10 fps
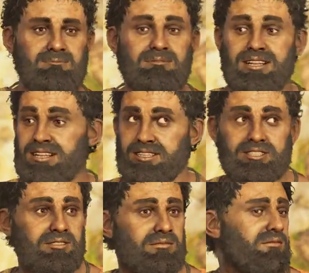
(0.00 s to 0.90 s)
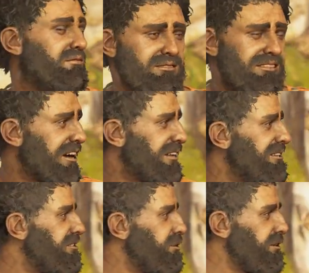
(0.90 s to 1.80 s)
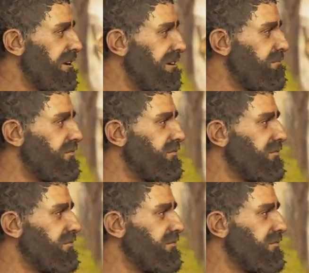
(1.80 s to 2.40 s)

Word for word: The beach? Can she swim?